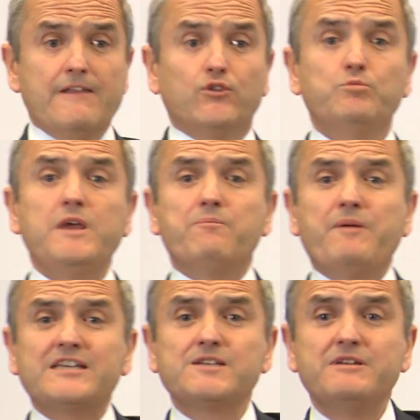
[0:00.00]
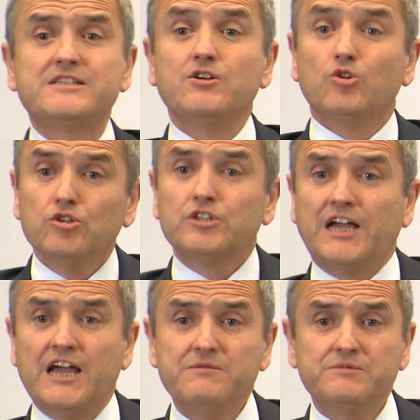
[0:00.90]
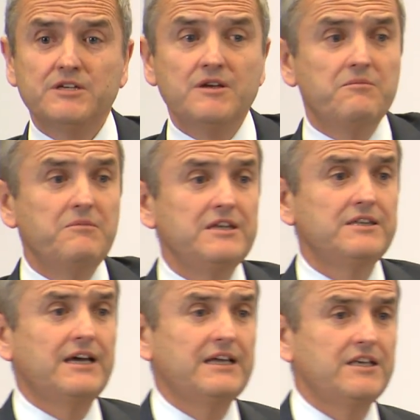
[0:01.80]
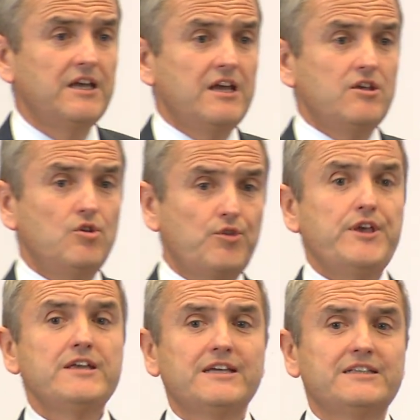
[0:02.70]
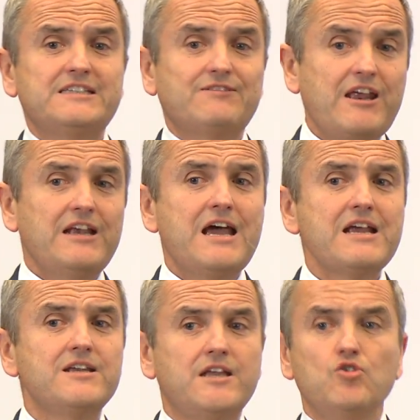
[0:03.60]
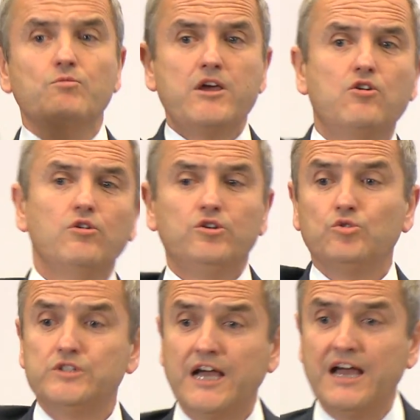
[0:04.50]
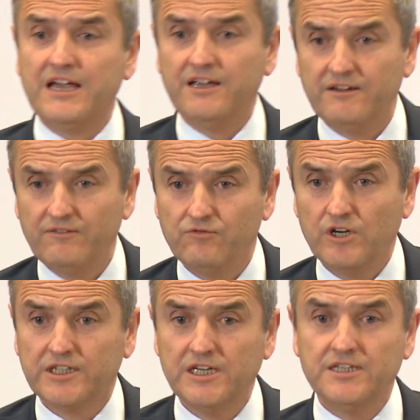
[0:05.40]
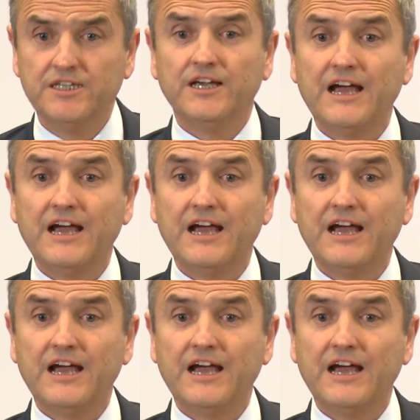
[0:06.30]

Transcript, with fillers: To be a pessimist in good times means that you think that it's very likely that you may go into this high volatility,